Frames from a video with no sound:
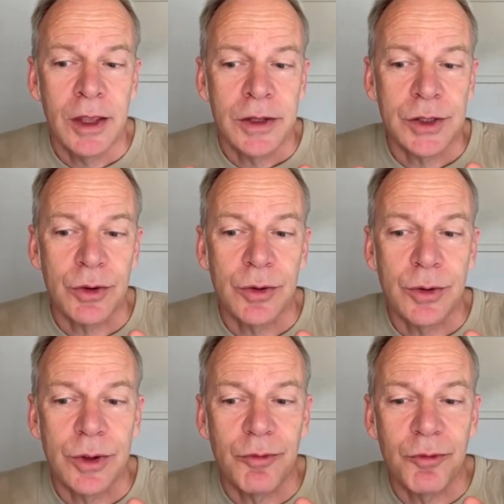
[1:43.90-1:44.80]

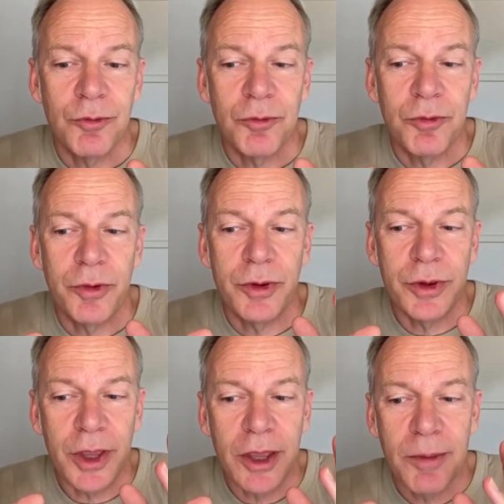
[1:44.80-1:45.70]
So
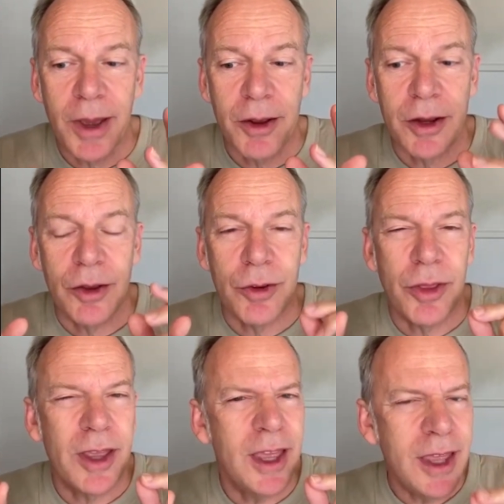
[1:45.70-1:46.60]
thinking about it,
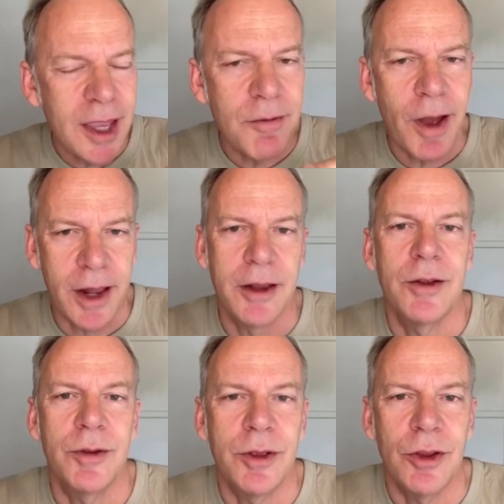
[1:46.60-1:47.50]
the key
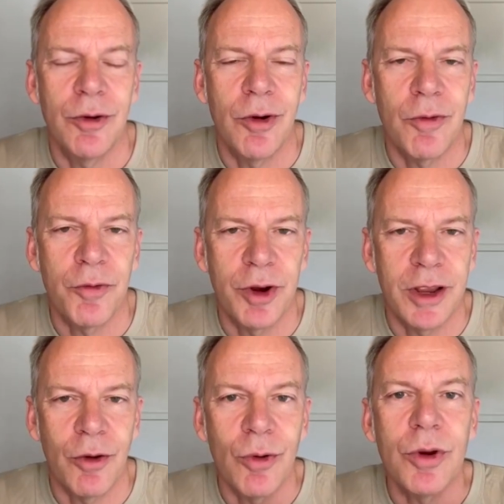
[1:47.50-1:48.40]
value that you're
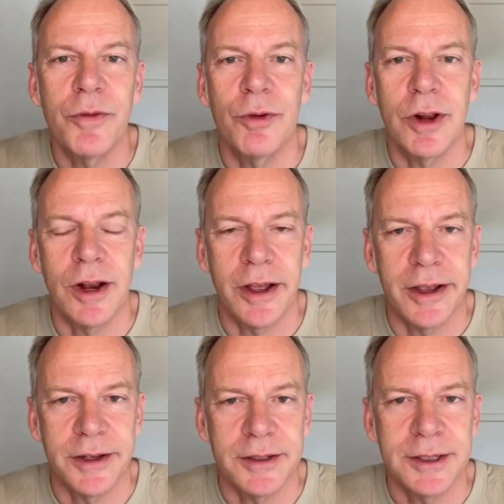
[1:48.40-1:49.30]
offering all of your
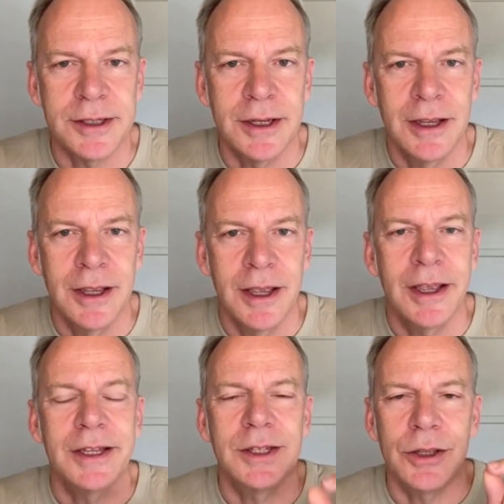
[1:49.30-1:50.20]
clients
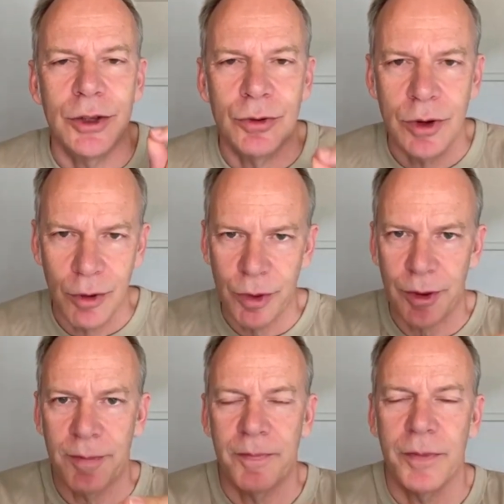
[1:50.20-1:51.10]
is that you know
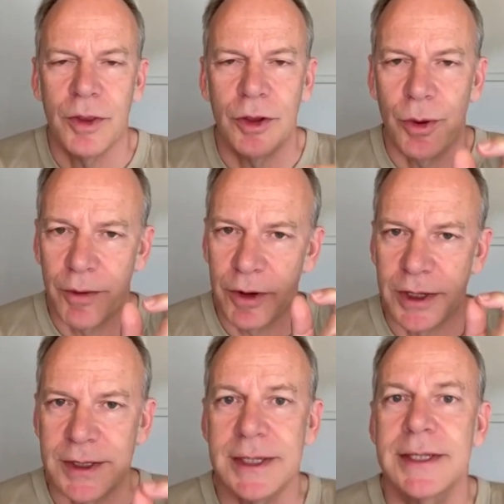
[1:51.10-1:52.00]
them, that you have an
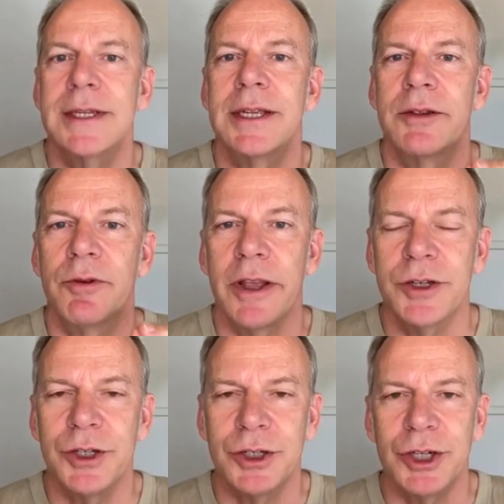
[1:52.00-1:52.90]
existing
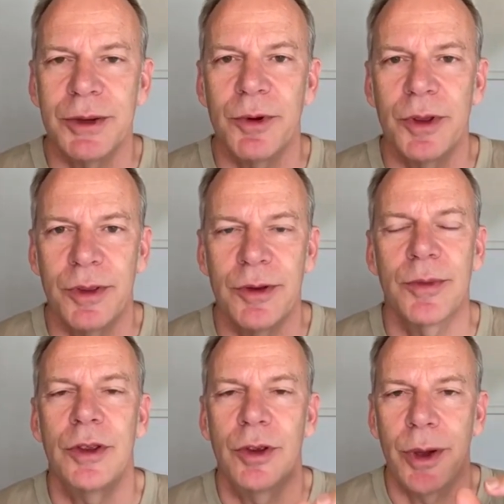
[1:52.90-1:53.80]
relationship with them,
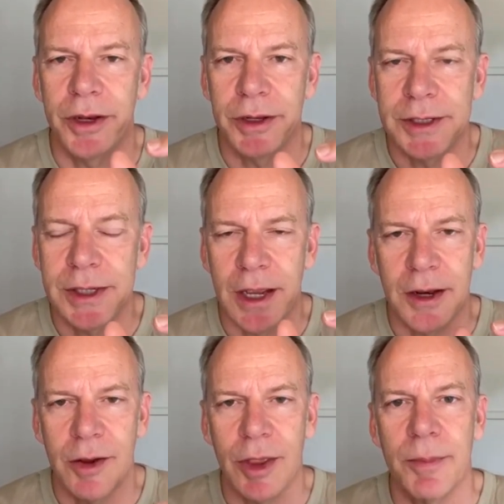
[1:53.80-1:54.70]
that you understand
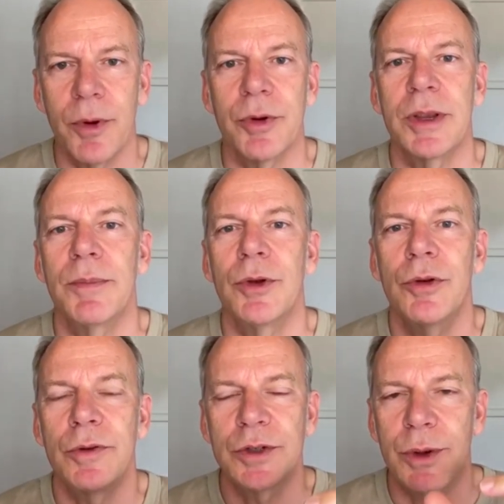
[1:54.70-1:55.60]
how their body
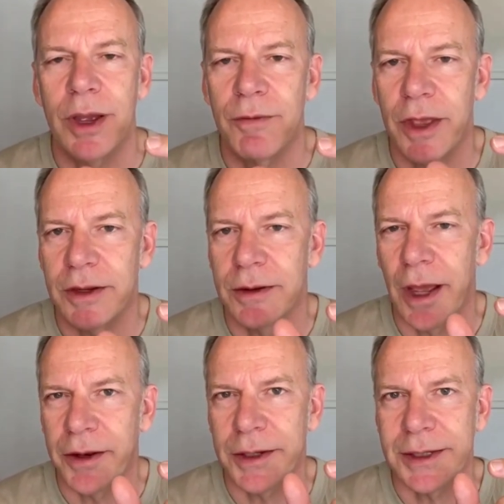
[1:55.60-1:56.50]
moves, you have their
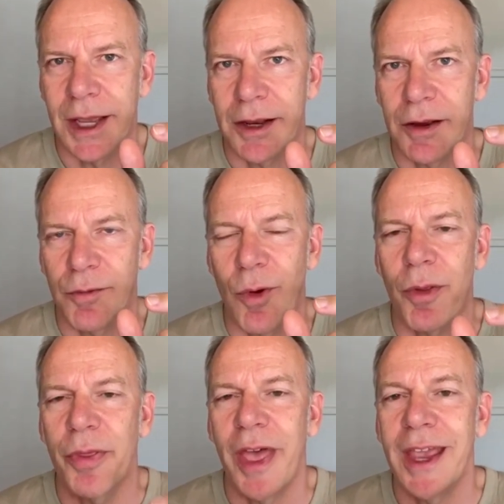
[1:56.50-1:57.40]
understanding of
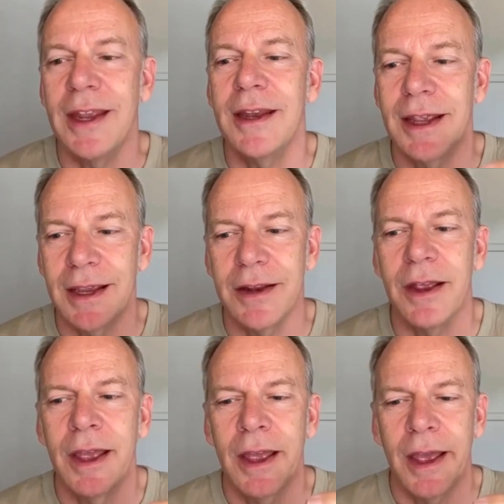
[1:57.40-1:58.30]
what they need
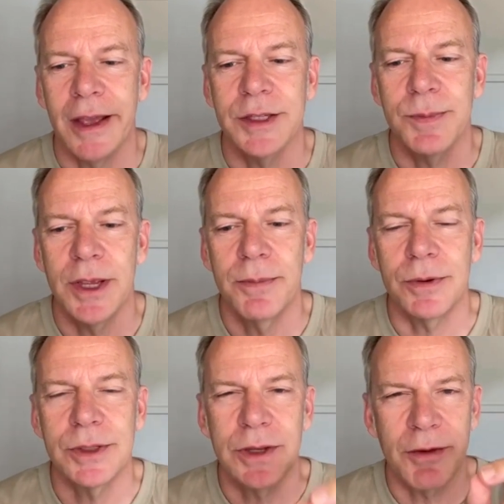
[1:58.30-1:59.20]
as people.
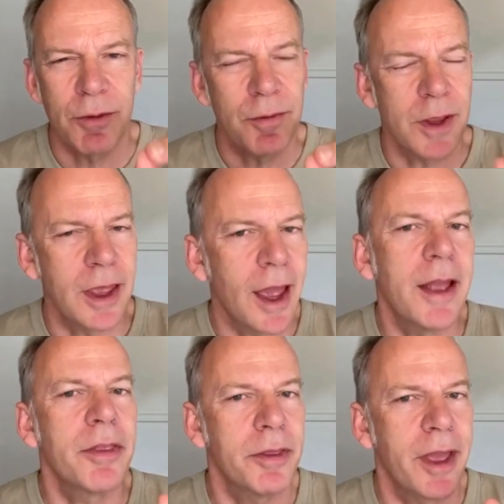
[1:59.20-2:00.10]
So never
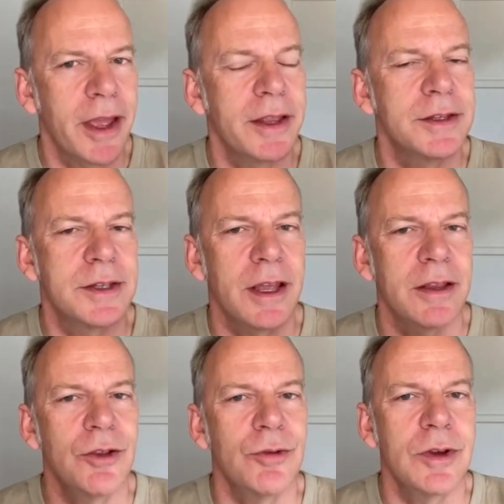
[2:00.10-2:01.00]
forget that is that
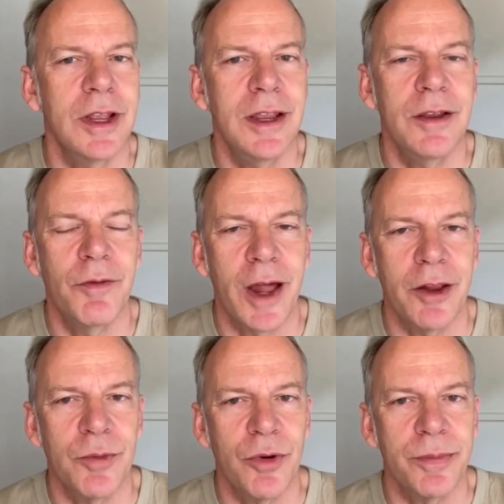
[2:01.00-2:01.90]
unique
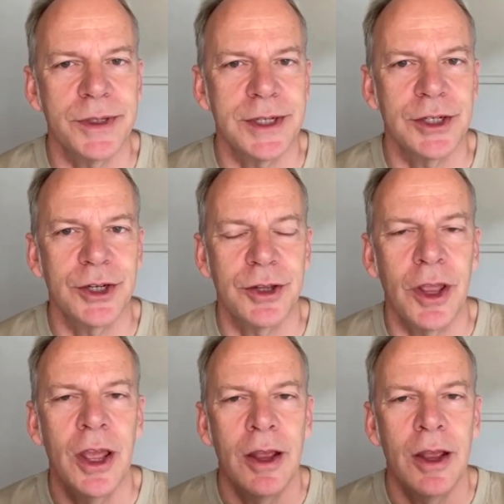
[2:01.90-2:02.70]
value proposition